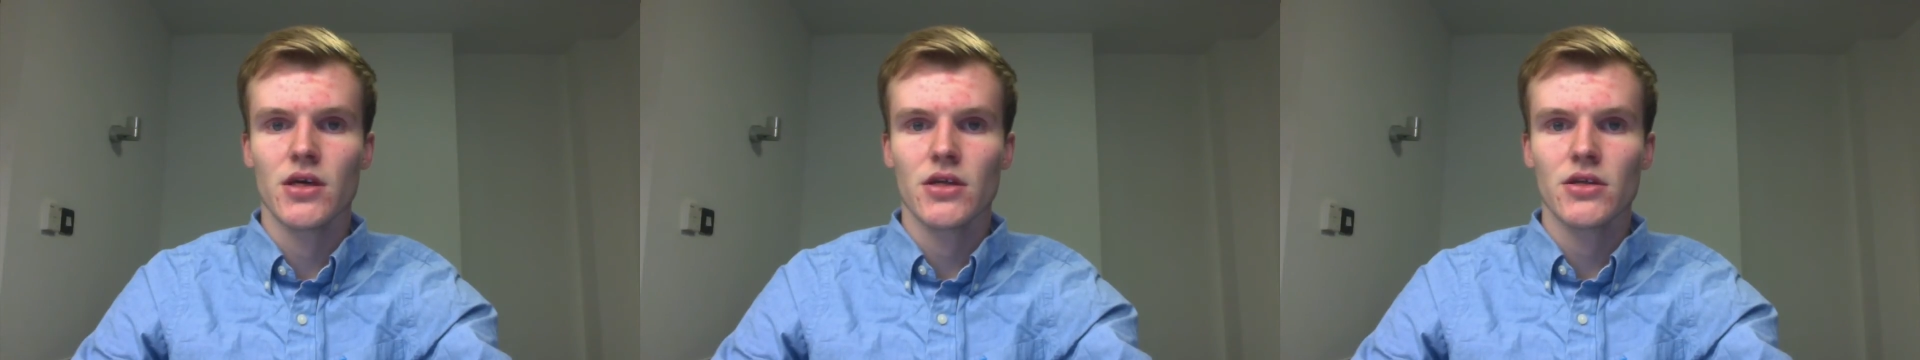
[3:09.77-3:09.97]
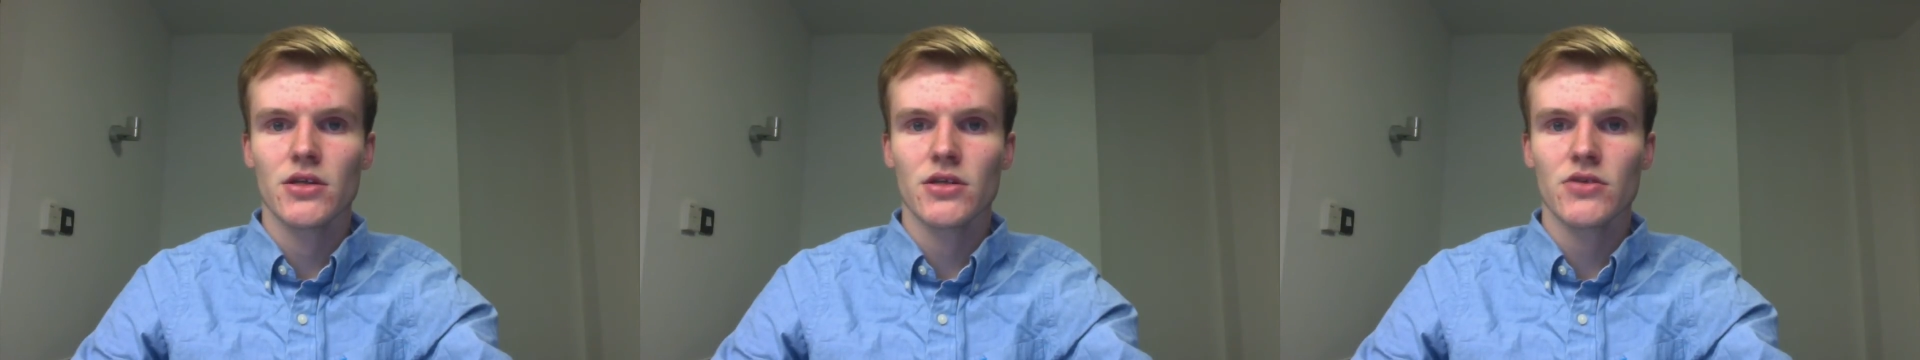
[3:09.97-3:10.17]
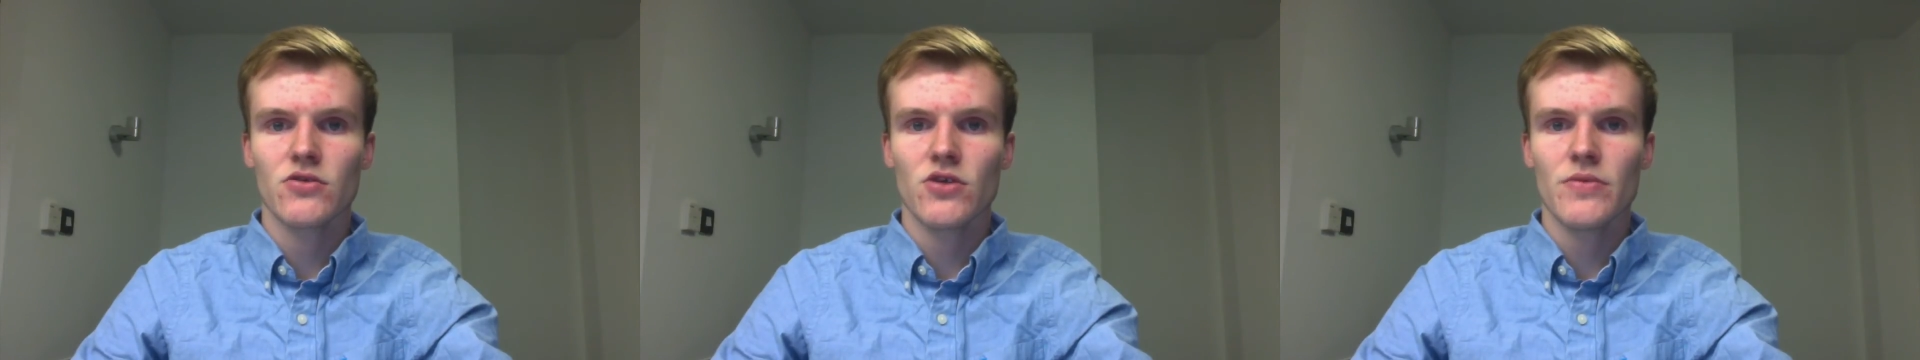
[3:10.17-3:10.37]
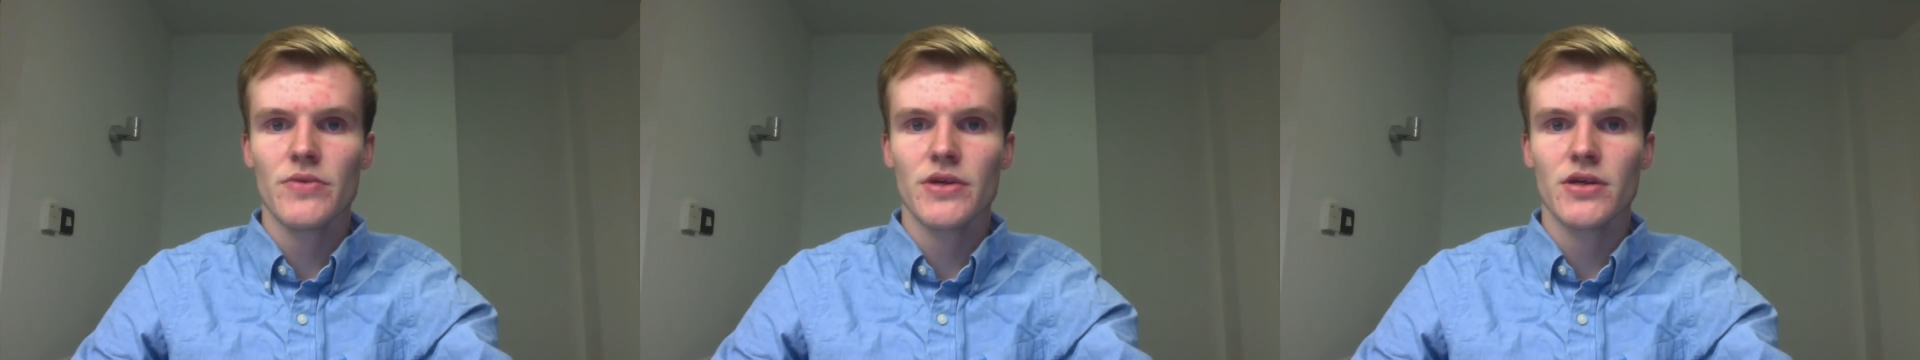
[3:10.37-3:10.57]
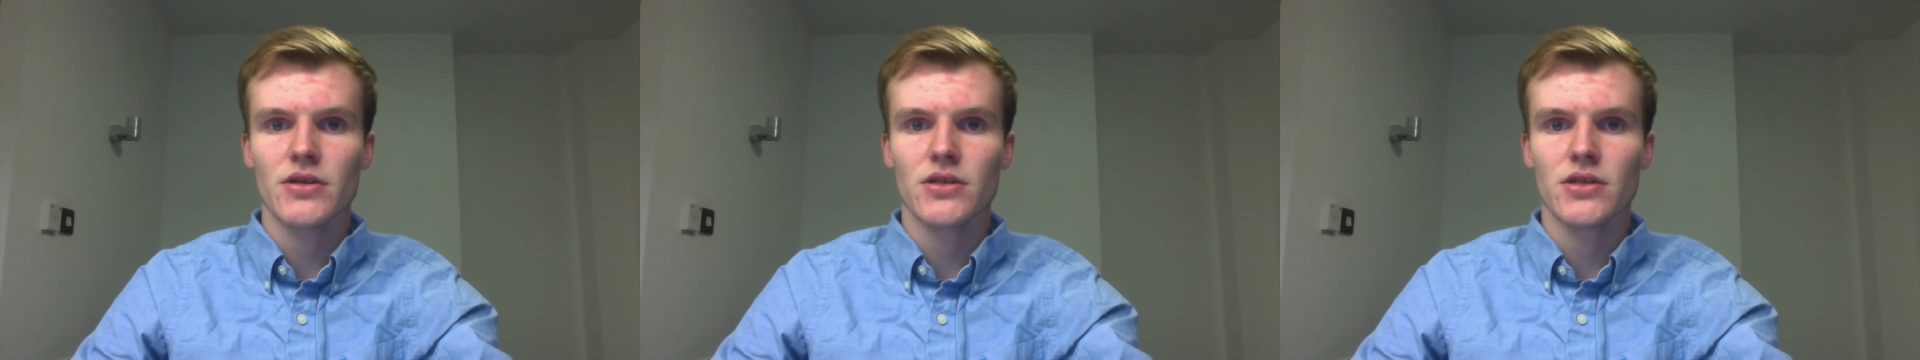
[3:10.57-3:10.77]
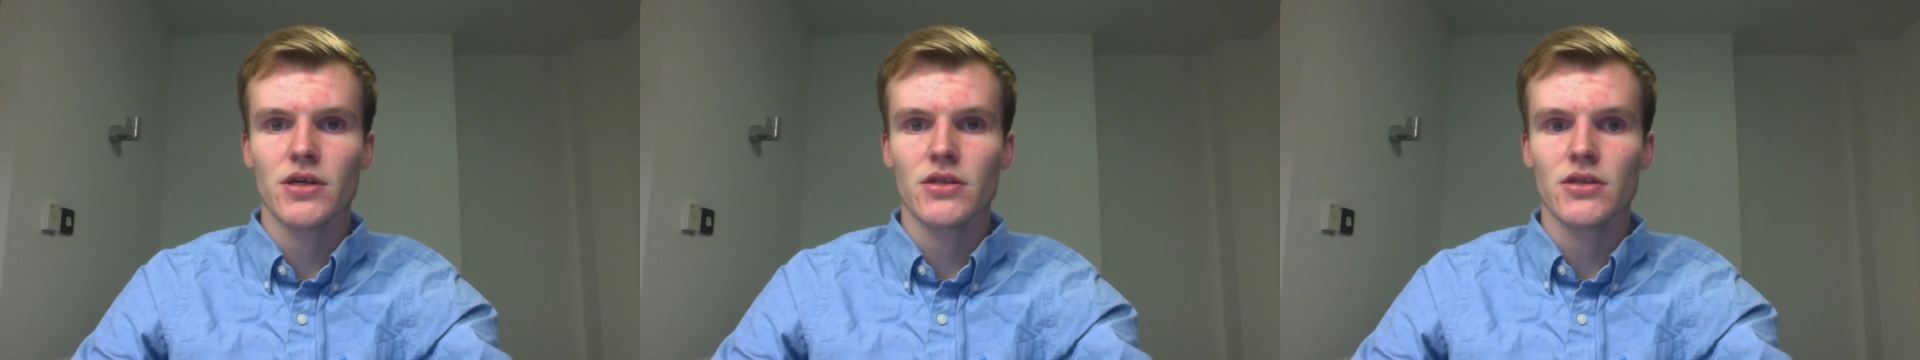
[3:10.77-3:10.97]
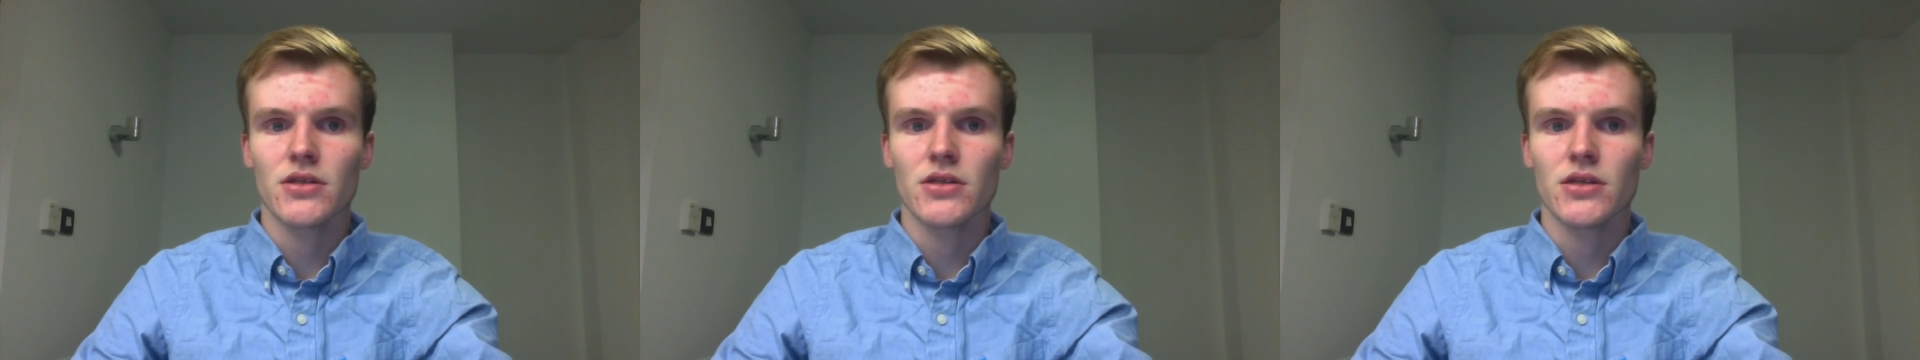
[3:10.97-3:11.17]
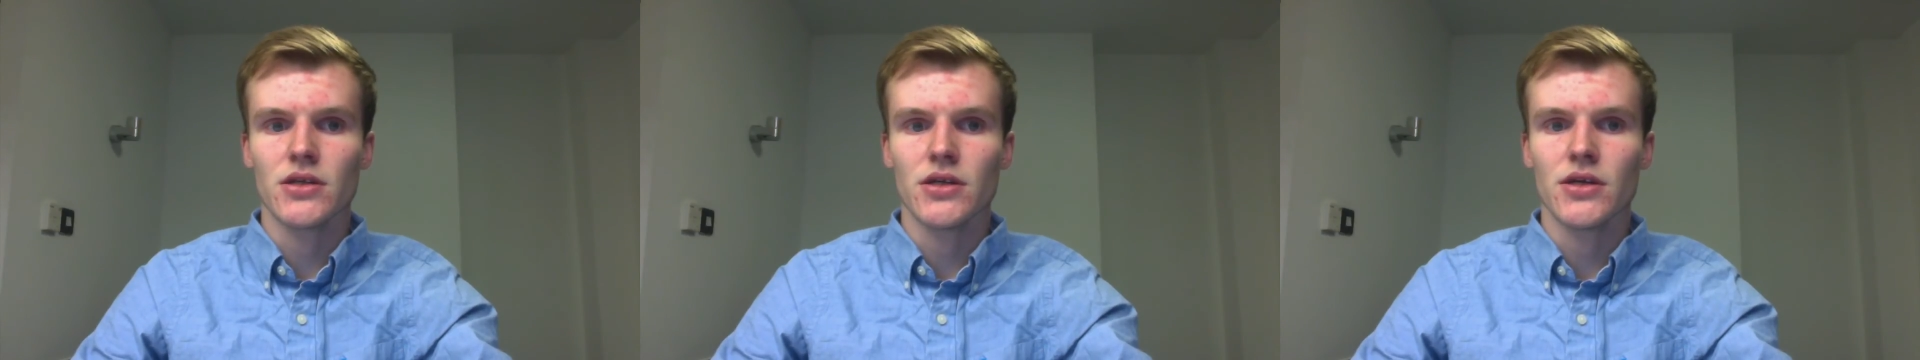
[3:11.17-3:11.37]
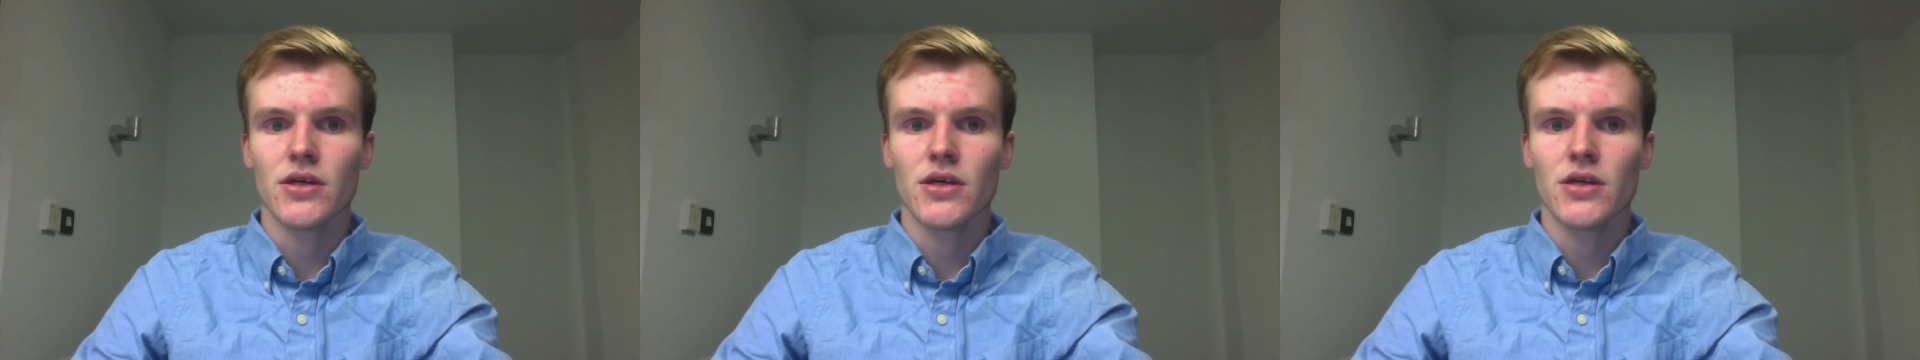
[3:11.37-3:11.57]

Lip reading: Describe the uncertainty,